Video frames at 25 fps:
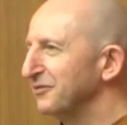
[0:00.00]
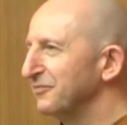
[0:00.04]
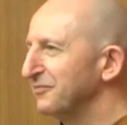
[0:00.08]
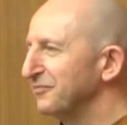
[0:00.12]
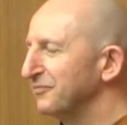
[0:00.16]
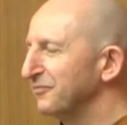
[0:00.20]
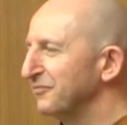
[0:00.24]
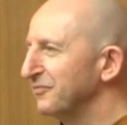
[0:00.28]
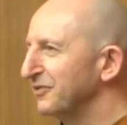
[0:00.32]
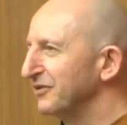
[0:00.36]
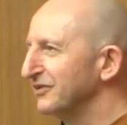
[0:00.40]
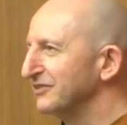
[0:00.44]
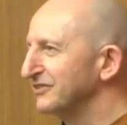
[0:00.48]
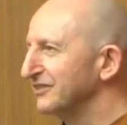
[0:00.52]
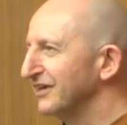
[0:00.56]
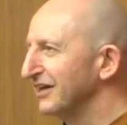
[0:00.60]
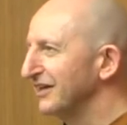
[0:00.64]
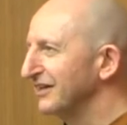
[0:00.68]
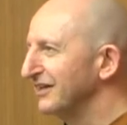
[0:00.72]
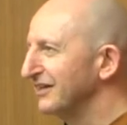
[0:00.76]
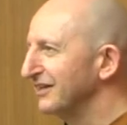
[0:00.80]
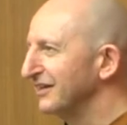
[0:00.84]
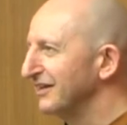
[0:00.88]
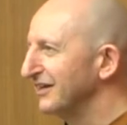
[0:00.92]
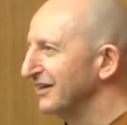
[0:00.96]
we
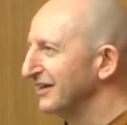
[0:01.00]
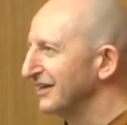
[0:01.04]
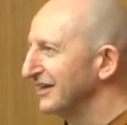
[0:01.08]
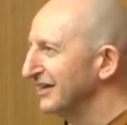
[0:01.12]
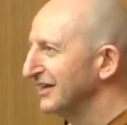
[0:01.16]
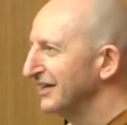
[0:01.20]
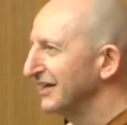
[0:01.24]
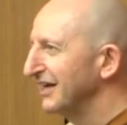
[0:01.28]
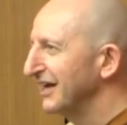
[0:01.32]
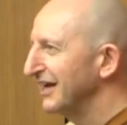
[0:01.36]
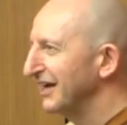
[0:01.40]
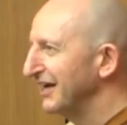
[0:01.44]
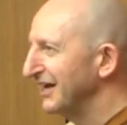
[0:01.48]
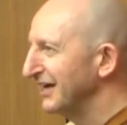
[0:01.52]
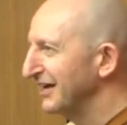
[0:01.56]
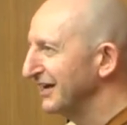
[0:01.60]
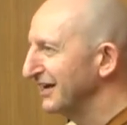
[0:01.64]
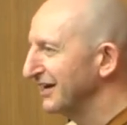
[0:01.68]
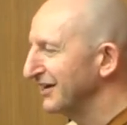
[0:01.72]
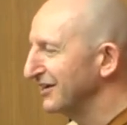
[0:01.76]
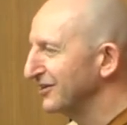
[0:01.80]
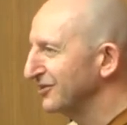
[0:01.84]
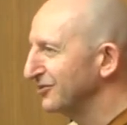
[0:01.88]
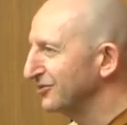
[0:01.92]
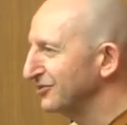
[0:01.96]
built a
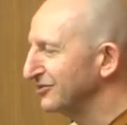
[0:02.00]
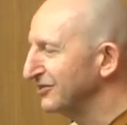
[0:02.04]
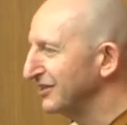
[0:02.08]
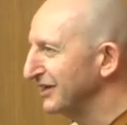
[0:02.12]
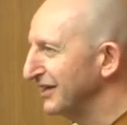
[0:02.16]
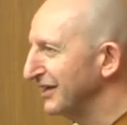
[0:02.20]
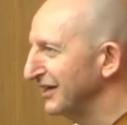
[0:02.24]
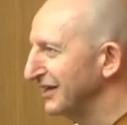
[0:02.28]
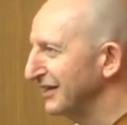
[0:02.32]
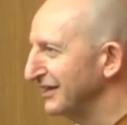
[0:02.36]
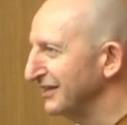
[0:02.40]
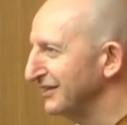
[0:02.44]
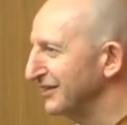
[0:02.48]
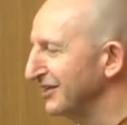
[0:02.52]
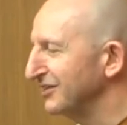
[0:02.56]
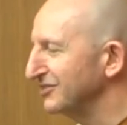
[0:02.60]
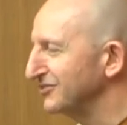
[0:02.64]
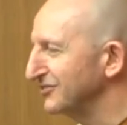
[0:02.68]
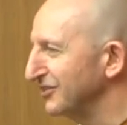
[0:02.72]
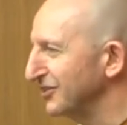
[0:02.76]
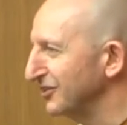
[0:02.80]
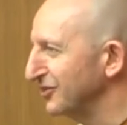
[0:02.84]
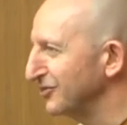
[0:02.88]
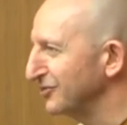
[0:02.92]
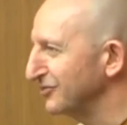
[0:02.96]
a kuti, a
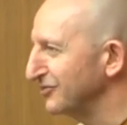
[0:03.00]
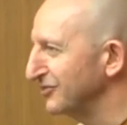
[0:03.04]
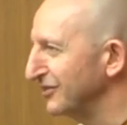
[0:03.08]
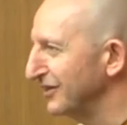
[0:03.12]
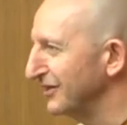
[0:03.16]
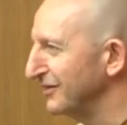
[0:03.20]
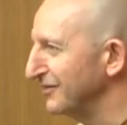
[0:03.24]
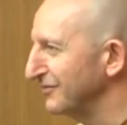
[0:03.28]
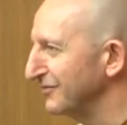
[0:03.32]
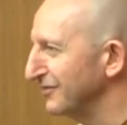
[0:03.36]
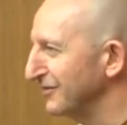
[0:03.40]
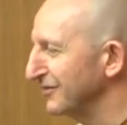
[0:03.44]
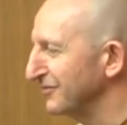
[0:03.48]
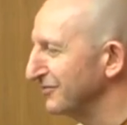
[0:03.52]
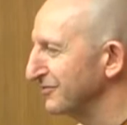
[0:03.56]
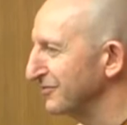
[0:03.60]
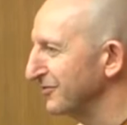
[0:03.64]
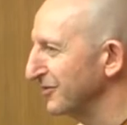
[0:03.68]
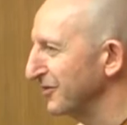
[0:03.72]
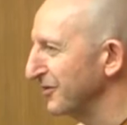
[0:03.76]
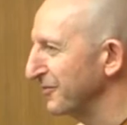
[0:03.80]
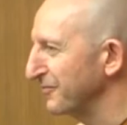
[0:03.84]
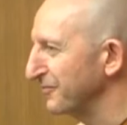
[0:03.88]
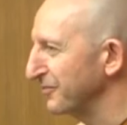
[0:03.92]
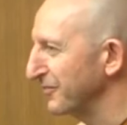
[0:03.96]
nursing kuti
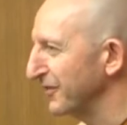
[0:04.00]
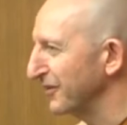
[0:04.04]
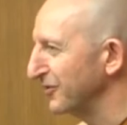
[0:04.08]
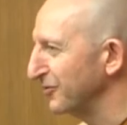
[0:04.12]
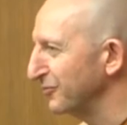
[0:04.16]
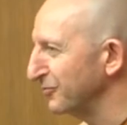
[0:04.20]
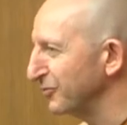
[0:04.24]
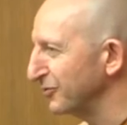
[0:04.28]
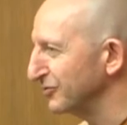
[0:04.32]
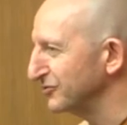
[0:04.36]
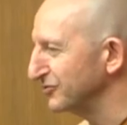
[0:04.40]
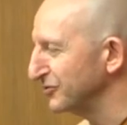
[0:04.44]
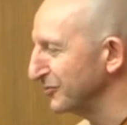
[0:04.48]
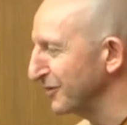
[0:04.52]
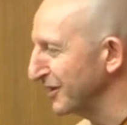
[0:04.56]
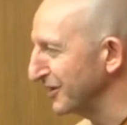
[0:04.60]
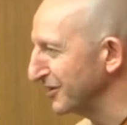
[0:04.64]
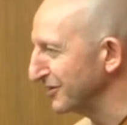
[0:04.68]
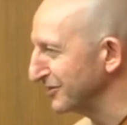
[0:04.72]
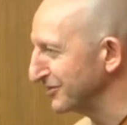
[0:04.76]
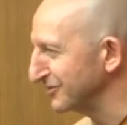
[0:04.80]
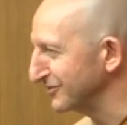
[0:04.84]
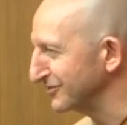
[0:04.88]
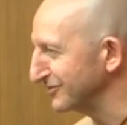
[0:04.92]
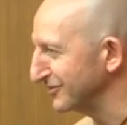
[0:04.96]
for um, Luang Por
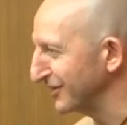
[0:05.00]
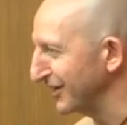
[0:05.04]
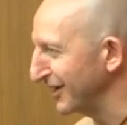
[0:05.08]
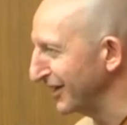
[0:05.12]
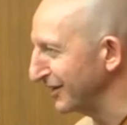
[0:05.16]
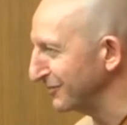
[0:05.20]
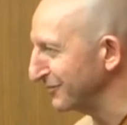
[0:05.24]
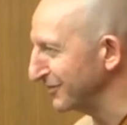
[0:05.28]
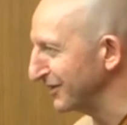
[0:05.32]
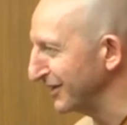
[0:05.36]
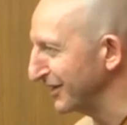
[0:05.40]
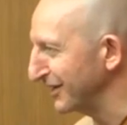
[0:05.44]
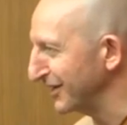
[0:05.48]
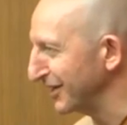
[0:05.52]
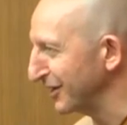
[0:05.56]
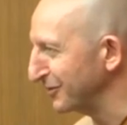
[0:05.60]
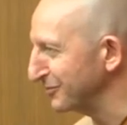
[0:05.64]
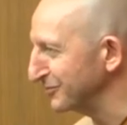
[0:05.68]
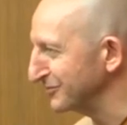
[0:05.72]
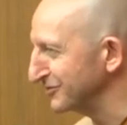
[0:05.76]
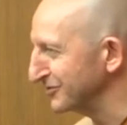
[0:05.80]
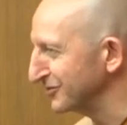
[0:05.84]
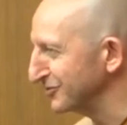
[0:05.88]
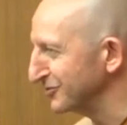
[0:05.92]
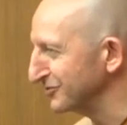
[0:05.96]
to stay in when he
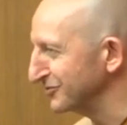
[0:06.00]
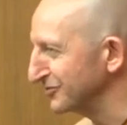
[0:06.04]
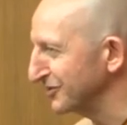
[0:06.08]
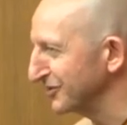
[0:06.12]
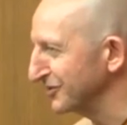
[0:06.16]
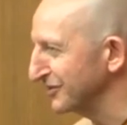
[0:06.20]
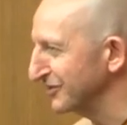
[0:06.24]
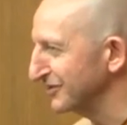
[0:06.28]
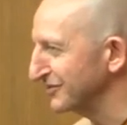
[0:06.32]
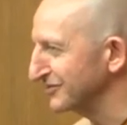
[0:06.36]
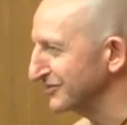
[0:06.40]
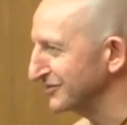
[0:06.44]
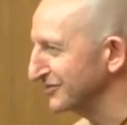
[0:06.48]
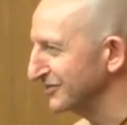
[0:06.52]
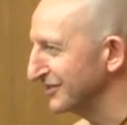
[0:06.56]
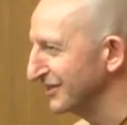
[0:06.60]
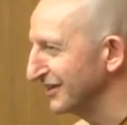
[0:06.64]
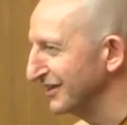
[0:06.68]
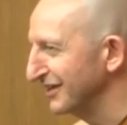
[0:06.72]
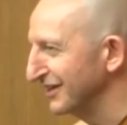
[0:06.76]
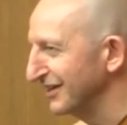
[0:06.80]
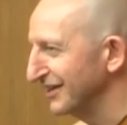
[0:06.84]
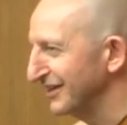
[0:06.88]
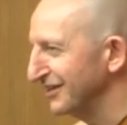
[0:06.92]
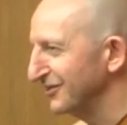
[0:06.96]
comes, also that
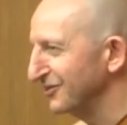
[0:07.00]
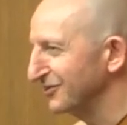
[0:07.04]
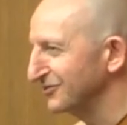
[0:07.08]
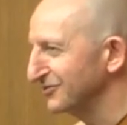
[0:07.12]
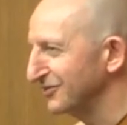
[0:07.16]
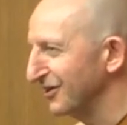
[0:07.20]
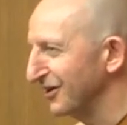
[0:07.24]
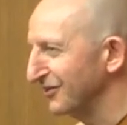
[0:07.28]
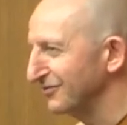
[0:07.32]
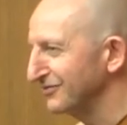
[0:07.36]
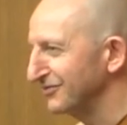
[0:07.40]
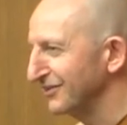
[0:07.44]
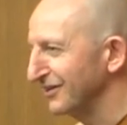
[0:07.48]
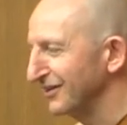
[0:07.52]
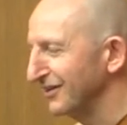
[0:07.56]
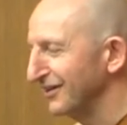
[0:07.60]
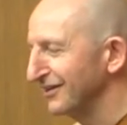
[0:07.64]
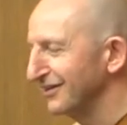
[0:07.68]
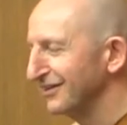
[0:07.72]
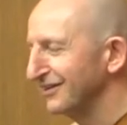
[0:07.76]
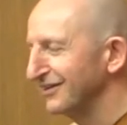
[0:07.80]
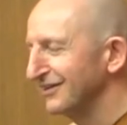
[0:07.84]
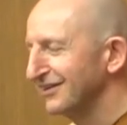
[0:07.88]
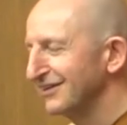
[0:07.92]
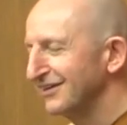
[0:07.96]
looks
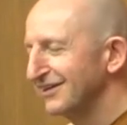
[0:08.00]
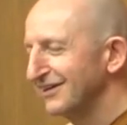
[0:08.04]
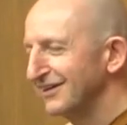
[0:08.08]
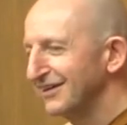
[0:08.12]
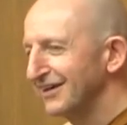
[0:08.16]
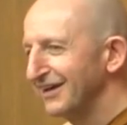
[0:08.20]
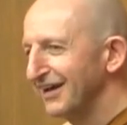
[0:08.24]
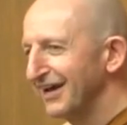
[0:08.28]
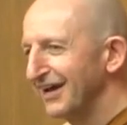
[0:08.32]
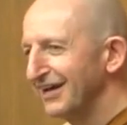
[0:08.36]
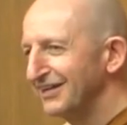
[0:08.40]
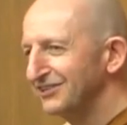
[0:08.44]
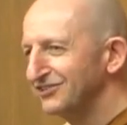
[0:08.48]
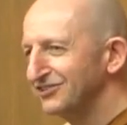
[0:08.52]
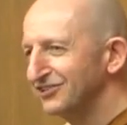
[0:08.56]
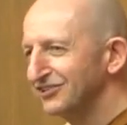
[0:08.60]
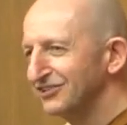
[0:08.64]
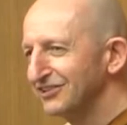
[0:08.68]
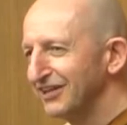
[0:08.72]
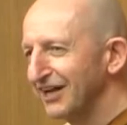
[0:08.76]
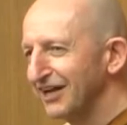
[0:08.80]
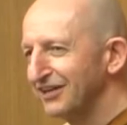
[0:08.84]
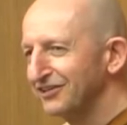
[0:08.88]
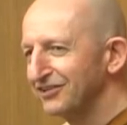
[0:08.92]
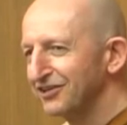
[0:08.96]
after
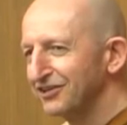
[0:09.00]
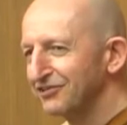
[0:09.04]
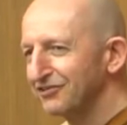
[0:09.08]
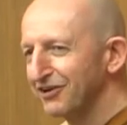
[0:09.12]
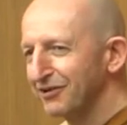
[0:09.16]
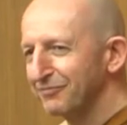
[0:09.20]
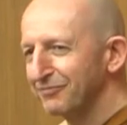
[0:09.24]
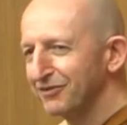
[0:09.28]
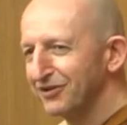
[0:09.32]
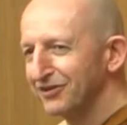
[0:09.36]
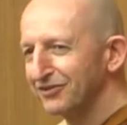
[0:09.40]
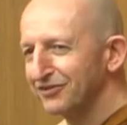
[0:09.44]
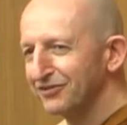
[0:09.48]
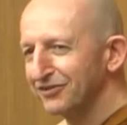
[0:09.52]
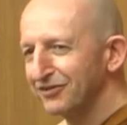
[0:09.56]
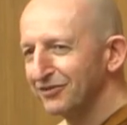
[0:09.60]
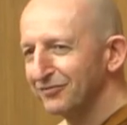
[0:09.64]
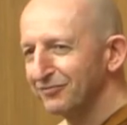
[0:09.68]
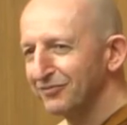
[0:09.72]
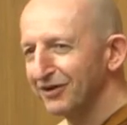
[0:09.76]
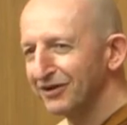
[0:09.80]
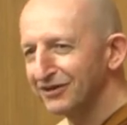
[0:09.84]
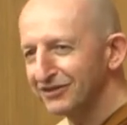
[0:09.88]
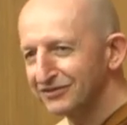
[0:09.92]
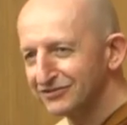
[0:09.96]
aged and decrepit
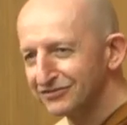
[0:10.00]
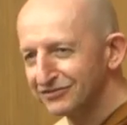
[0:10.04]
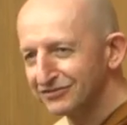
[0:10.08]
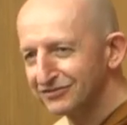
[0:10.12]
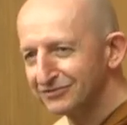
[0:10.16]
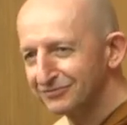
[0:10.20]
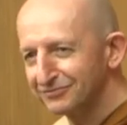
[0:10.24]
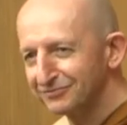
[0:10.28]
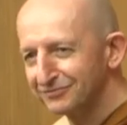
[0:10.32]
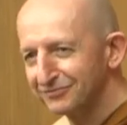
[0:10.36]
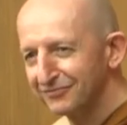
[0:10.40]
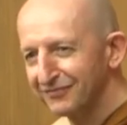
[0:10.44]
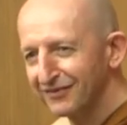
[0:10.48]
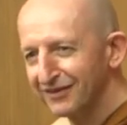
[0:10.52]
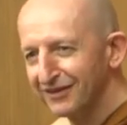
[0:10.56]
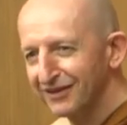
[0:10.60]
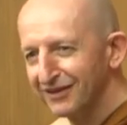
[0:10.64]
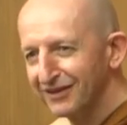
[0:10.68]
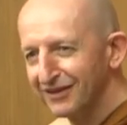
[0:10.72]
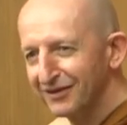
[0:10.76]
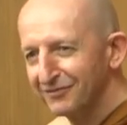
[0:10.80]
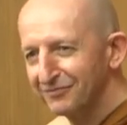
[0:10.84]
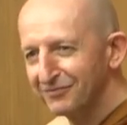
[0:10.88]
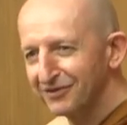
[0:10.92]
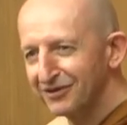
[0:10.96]
monks
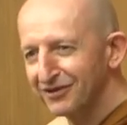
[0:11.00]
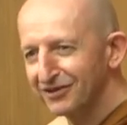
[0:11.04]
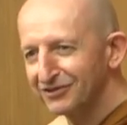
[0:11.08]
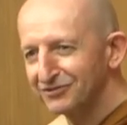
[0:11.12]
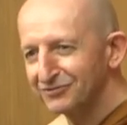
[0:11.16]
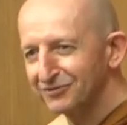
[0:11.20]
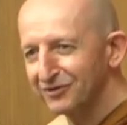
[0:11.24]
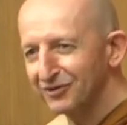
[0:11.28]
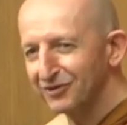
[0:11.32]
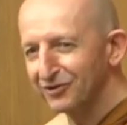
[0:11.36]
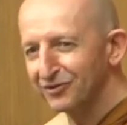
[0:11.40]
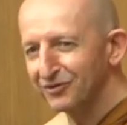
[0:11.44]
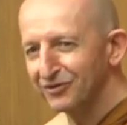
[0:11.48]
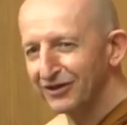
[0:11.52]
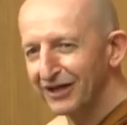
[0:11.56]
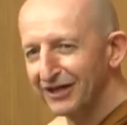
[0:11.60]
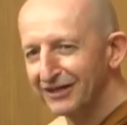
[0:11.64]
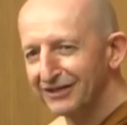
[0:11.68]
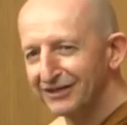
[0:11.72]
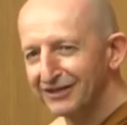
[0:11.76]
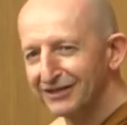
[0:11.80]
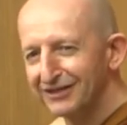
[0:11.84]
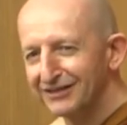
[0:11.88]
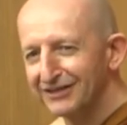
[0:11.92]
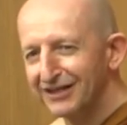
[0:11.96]
because we're all
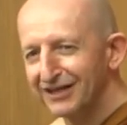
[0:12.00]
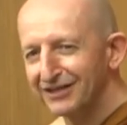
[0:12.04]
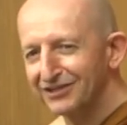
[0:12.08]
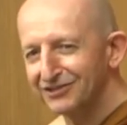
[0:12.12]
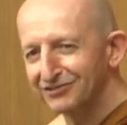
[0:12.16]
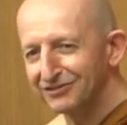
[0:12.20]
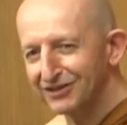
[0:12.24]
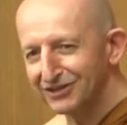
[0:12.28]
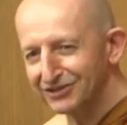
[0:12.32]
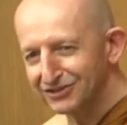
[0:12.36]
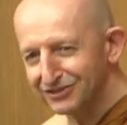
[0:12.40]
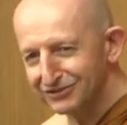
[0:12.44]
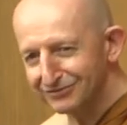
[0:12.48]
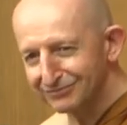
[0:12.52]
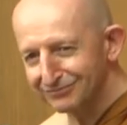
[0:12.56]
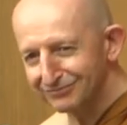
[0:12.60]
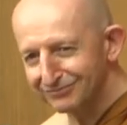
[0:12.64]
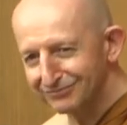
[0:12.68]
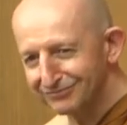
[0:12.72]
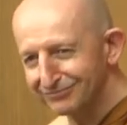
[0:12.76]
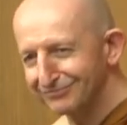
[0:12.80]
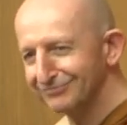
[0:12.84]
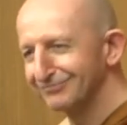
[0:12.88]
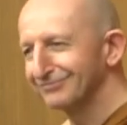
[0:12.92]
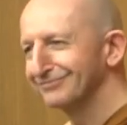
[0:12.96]
heading in that
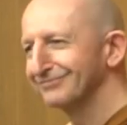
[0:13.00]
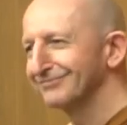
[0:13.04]
direction.